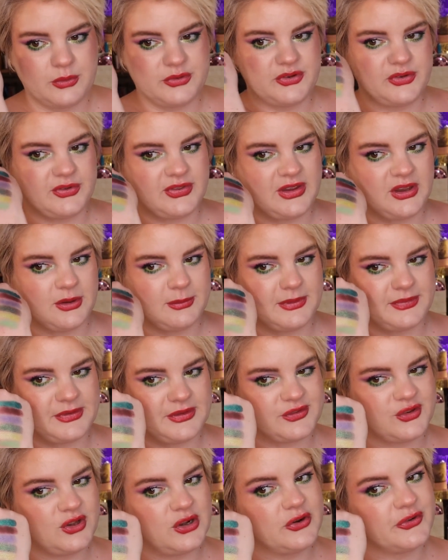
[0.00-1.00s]
what you think about
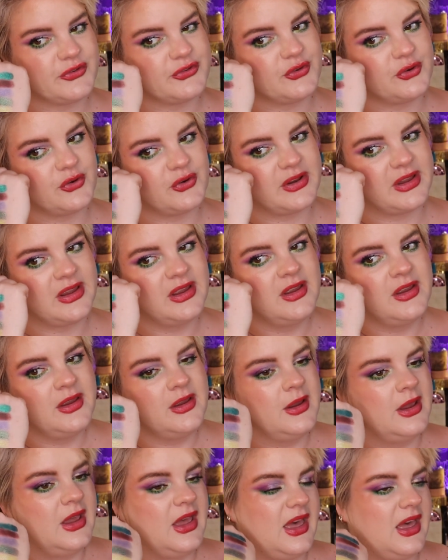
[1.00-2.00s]
this color story.
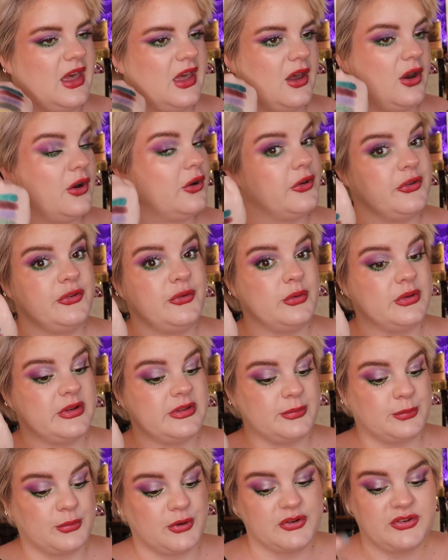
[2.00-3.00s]
Are you doing
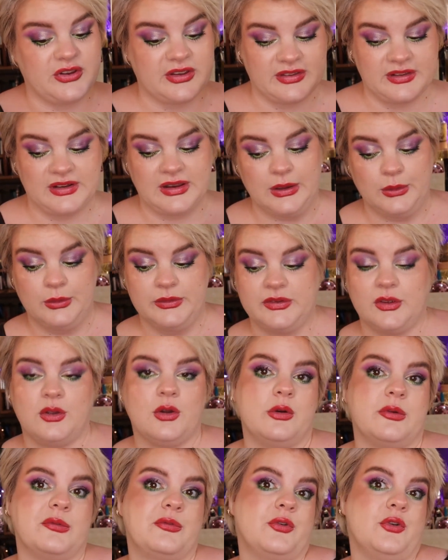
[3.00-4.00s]
this project, and how is it
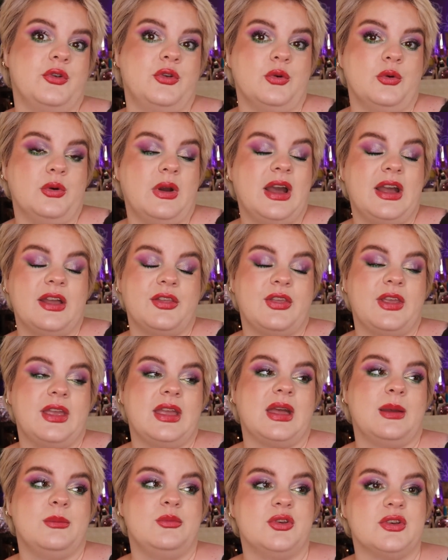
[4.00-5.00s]
going for you? I
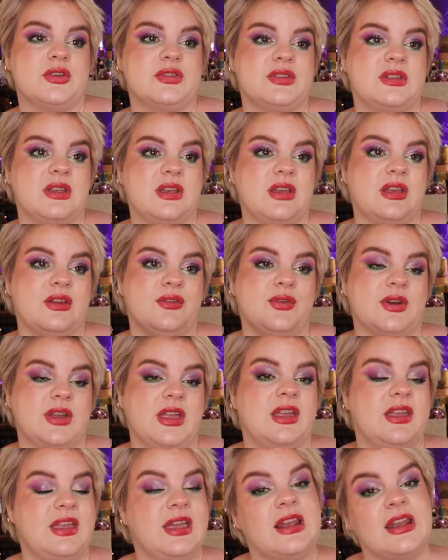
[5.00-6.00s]
think I'm just
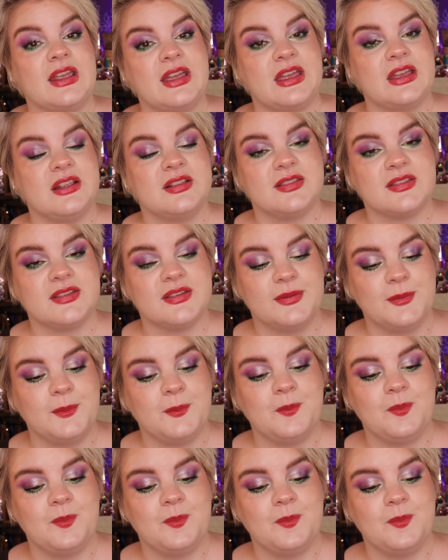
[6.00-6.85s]
fucking killing it.